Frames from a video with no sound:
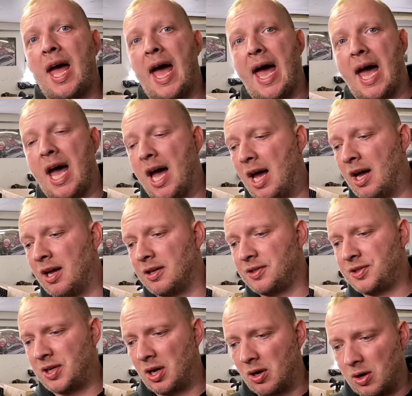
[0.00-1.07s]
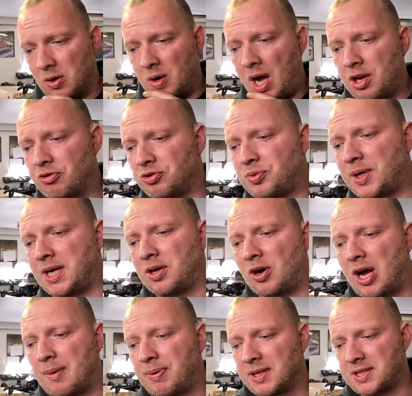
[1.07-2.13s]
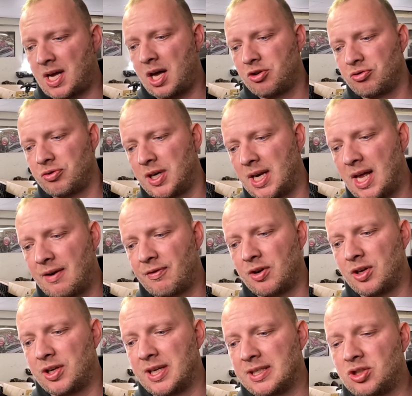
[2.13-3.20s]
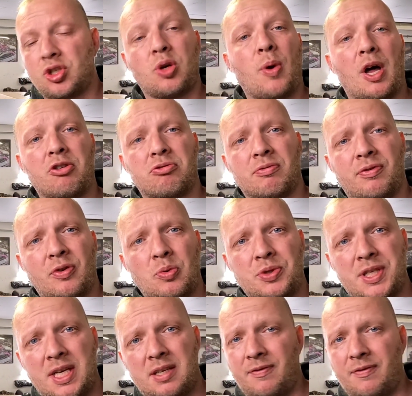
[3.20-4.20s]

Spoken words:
So 129 plus 111 is 240,